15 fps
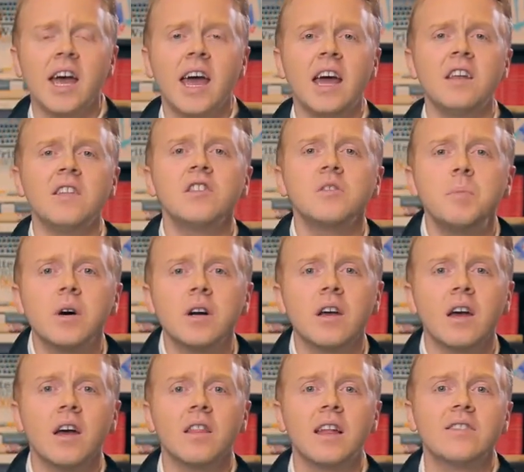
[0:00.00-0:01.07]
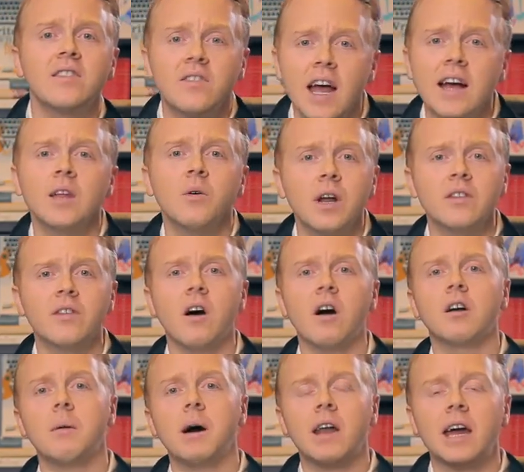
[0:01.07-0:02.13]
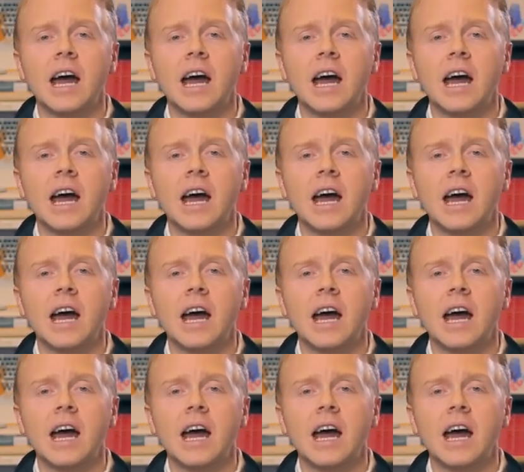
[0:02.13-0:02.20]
And in this book, that's exactly what I talk about.